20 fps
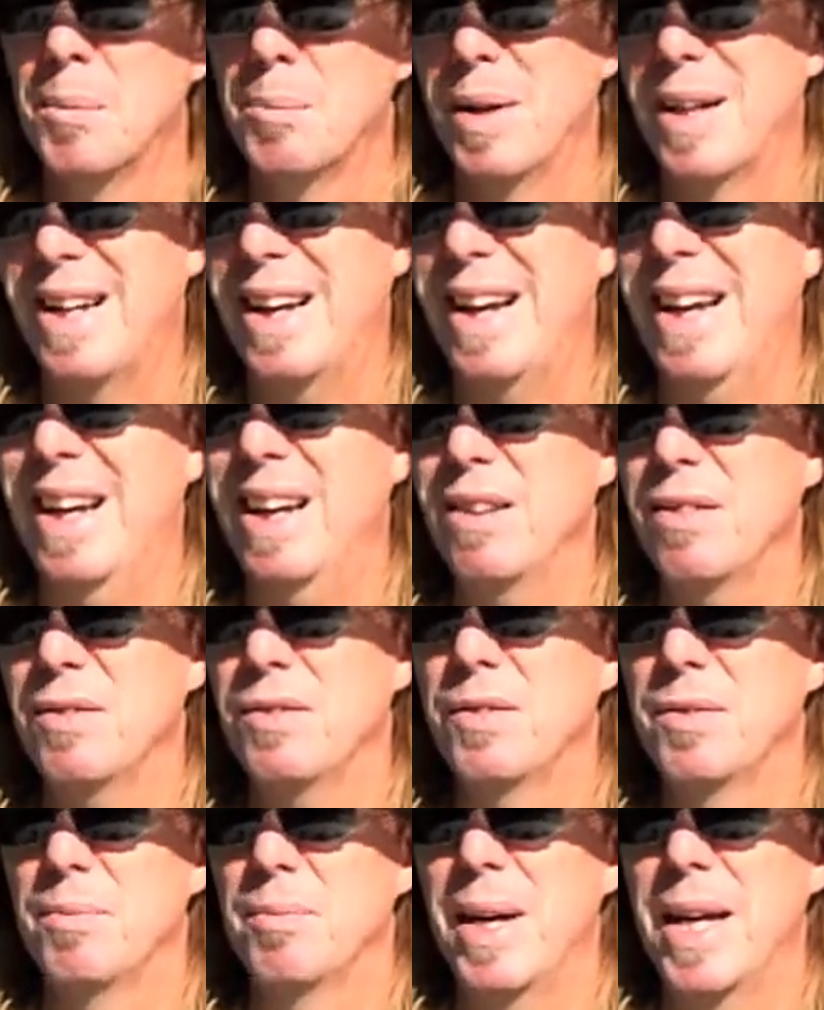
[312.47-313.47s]
But I
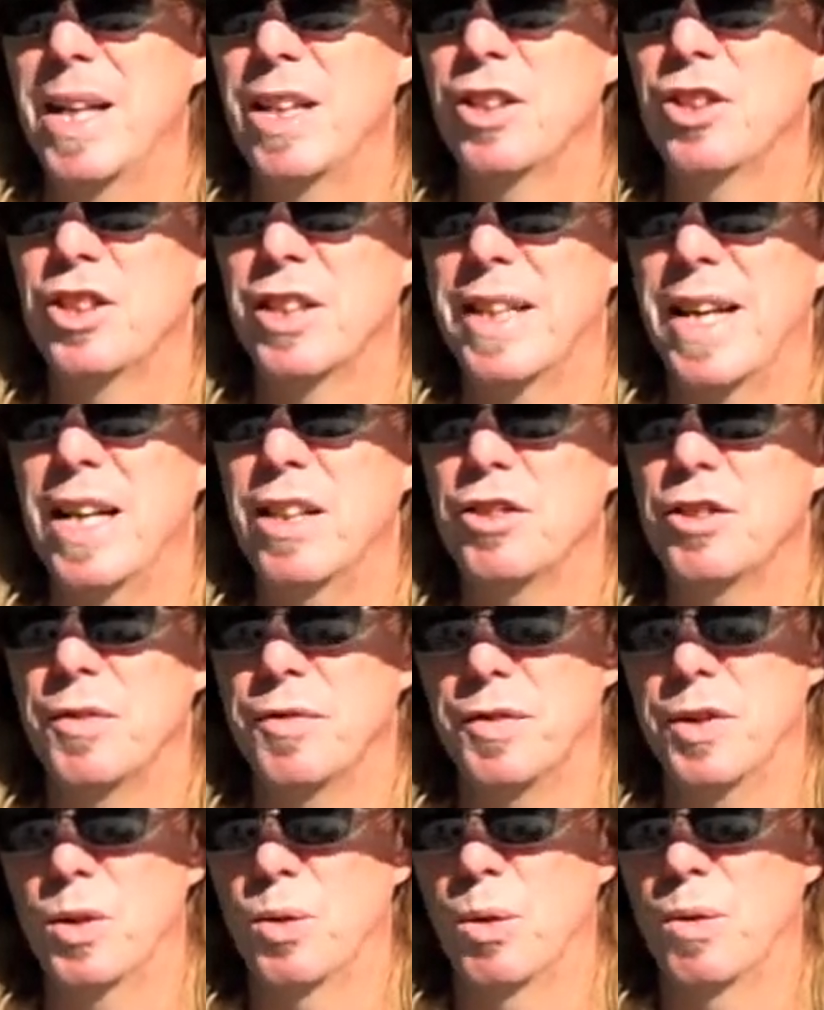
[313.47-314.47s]
have managed to catch a
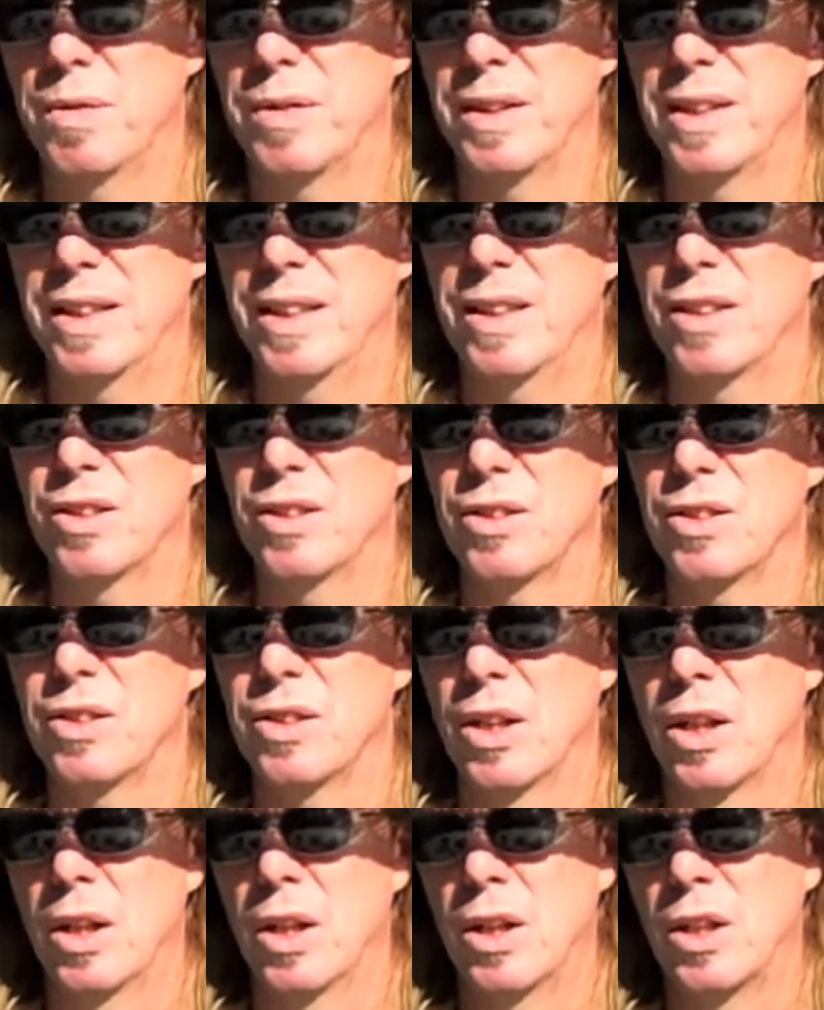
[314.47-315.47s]
few over the
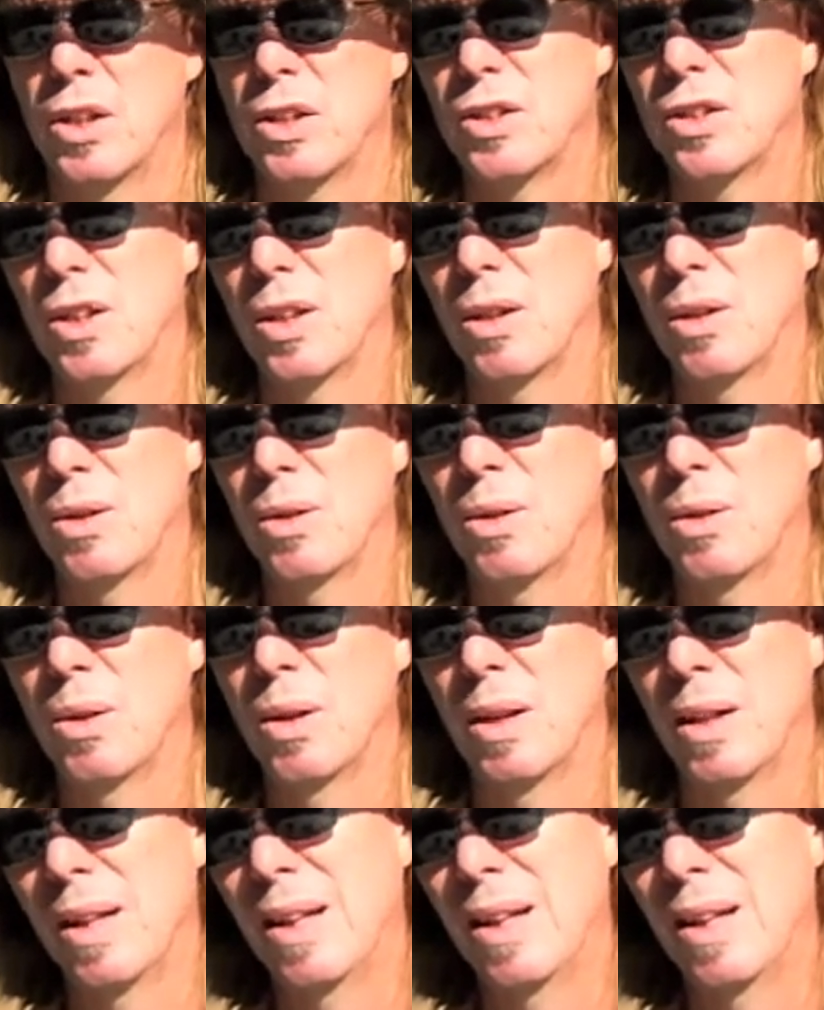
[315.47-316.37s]
years, so